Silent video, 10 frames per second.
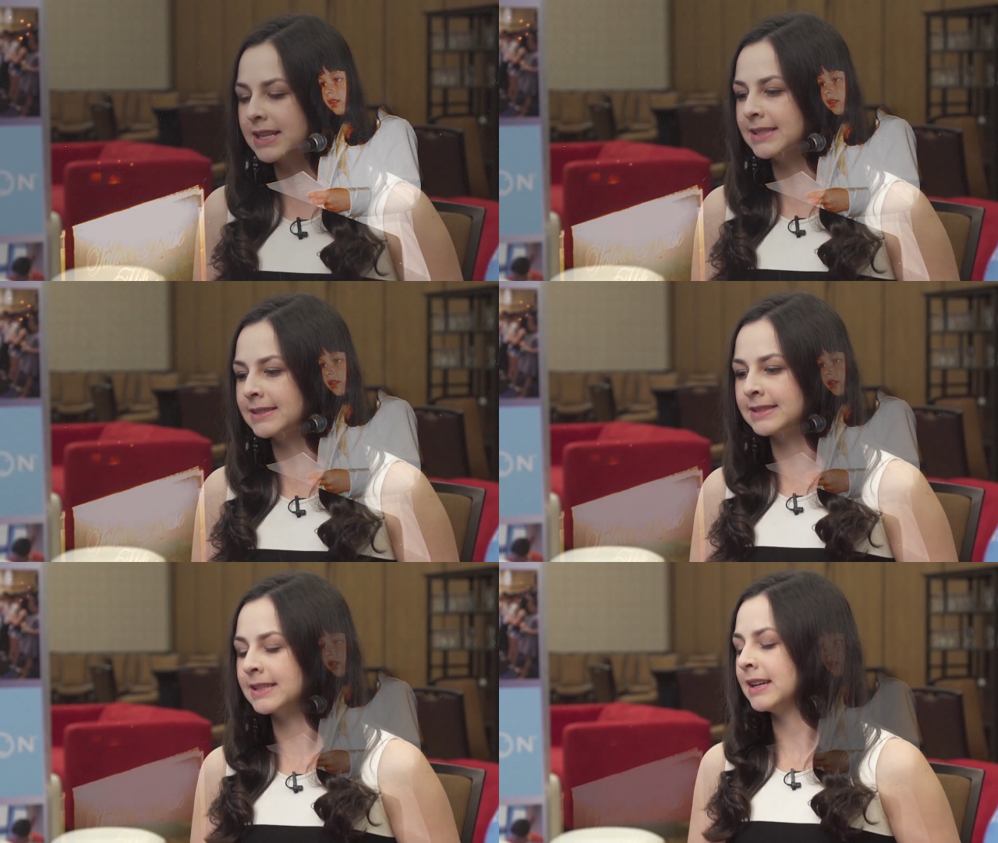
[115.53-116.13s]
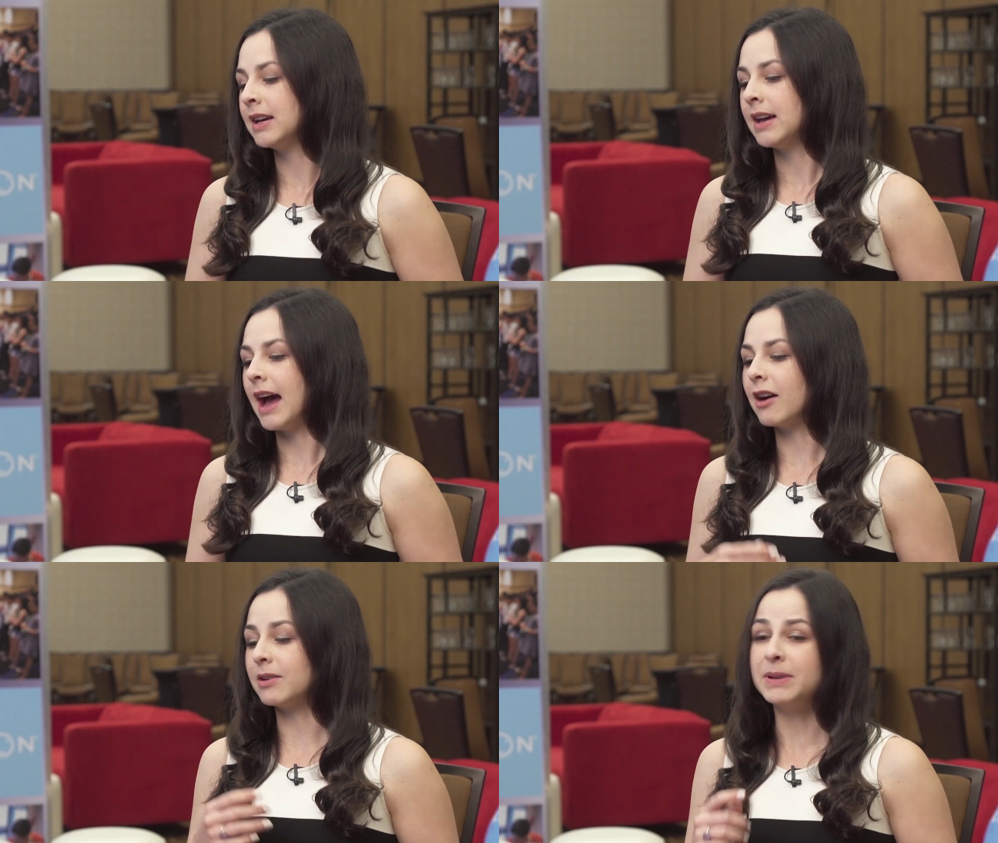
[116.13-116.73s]
is
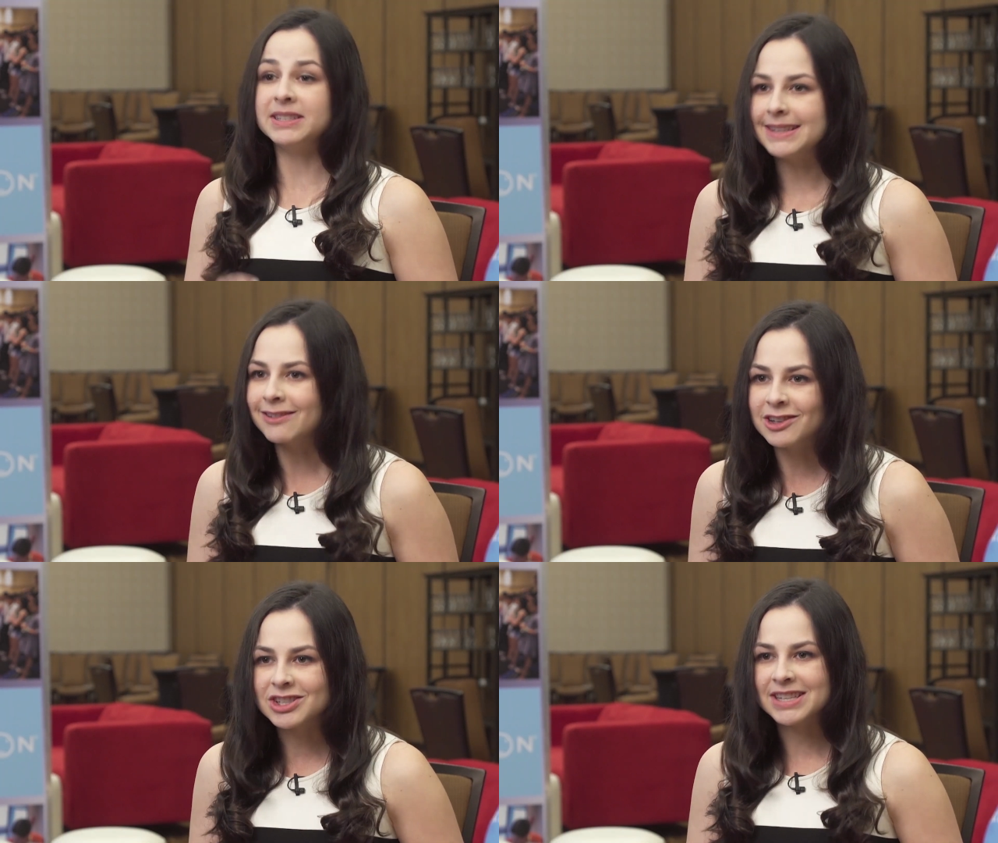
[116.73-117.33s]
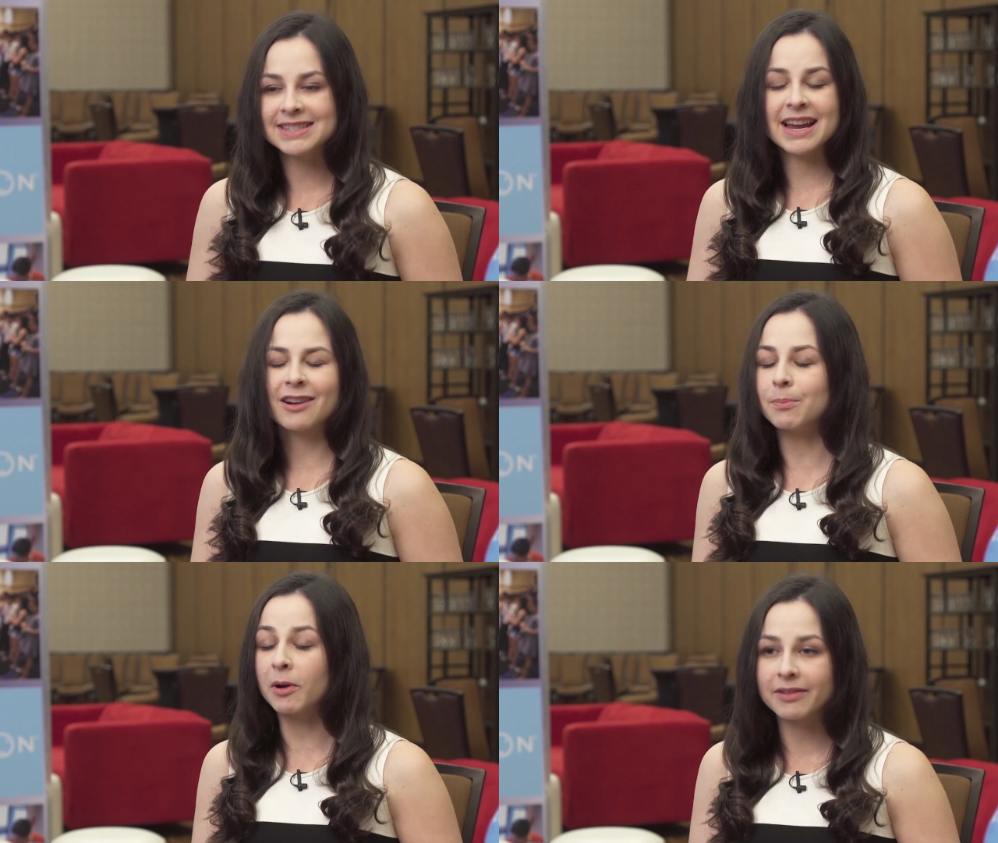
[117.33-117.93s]
how to be diligent,
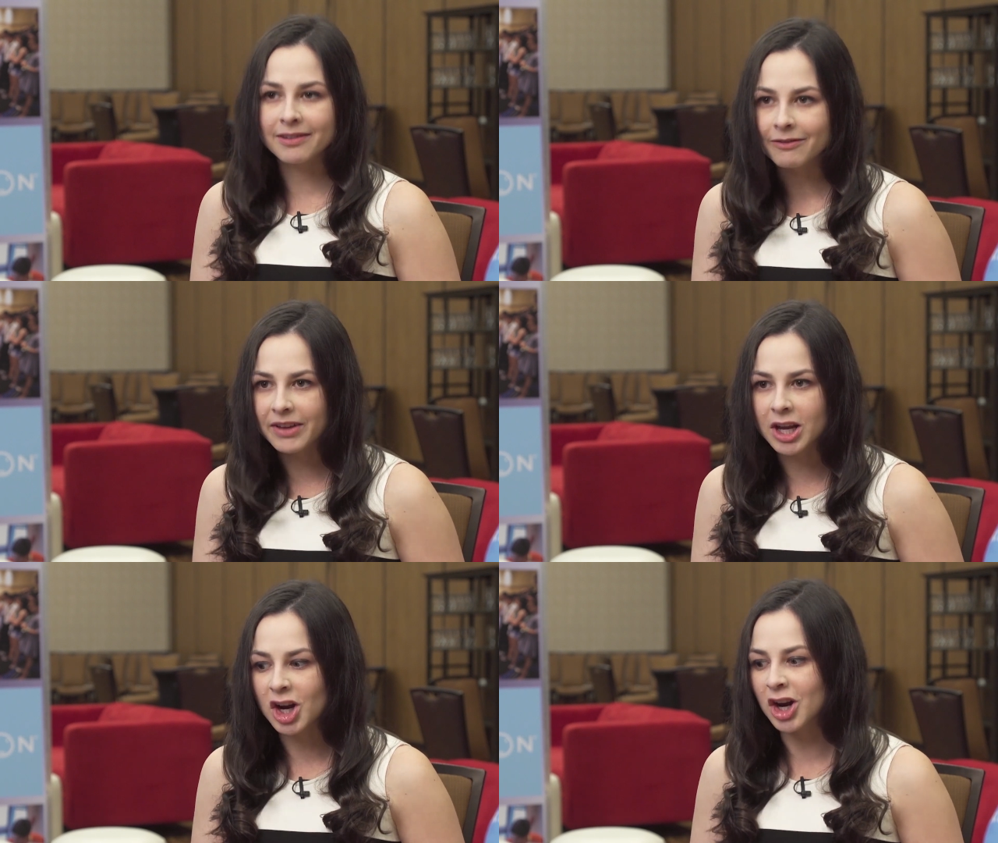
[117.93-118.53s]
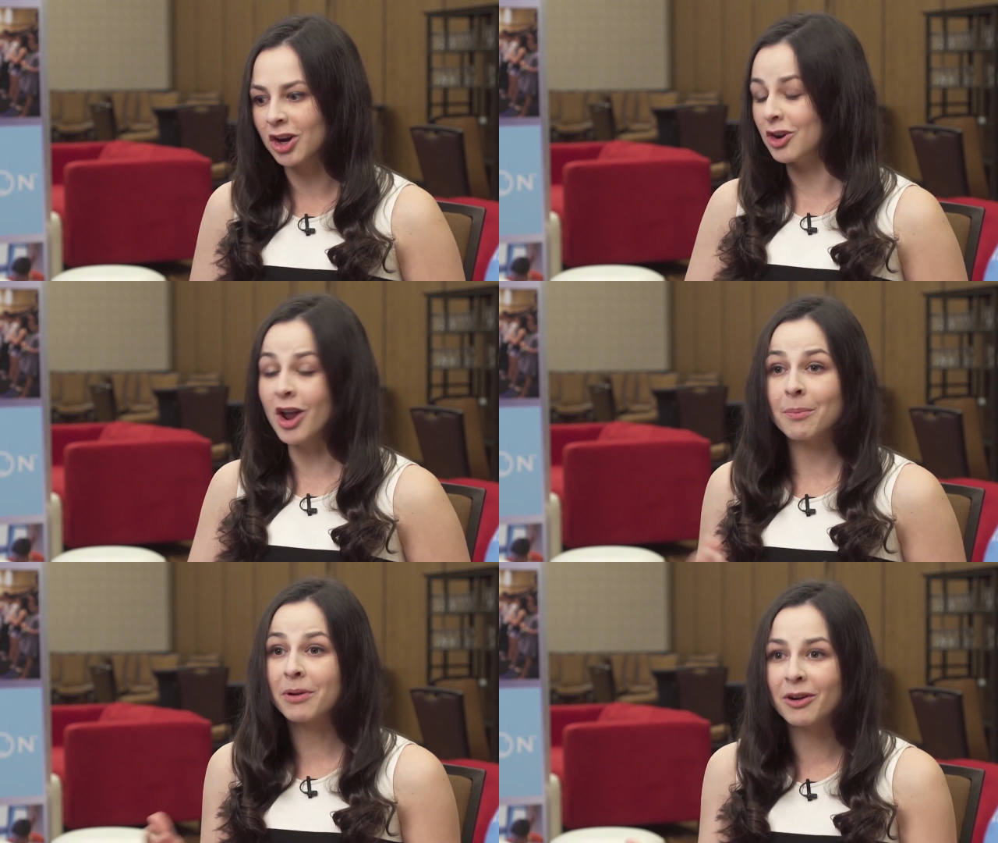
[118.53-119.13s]
how to persevere,
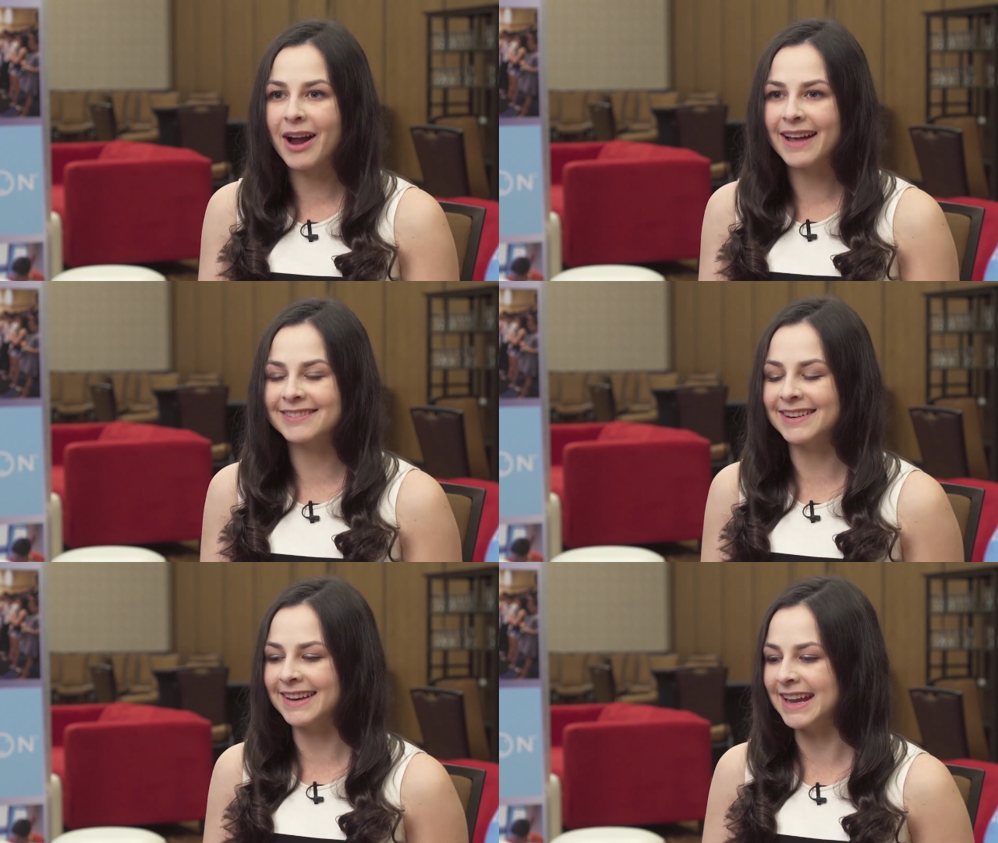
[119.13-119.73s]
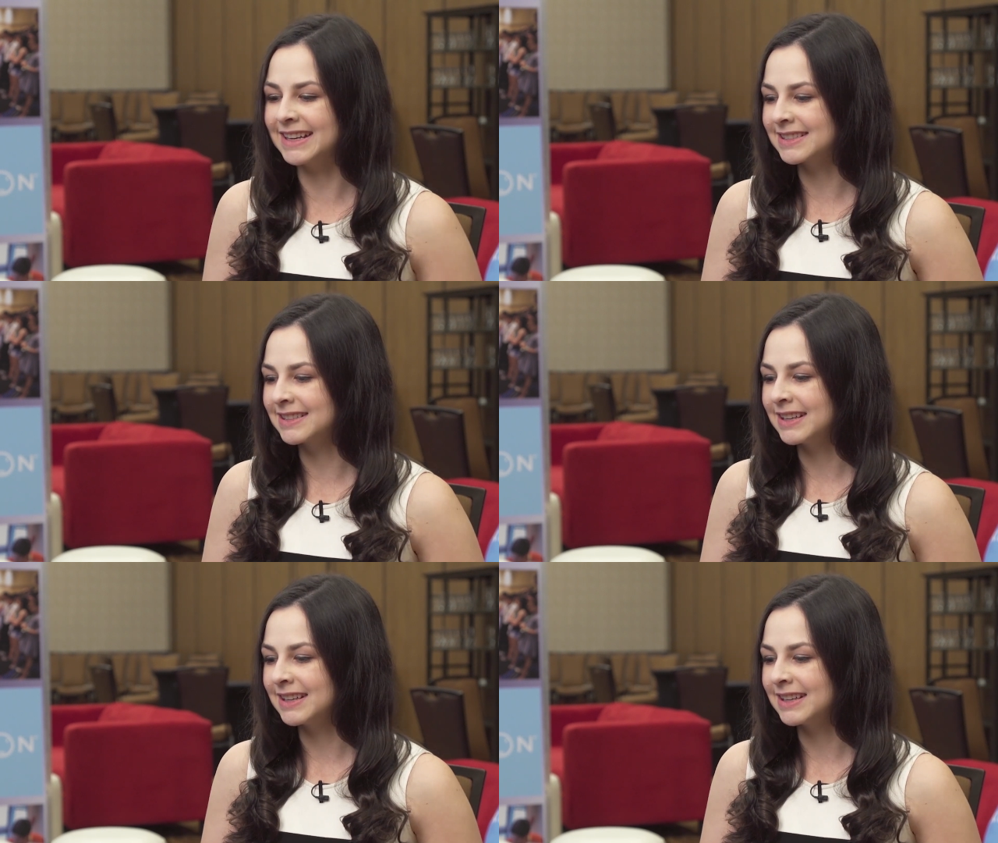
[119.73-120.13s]
not procrastinate,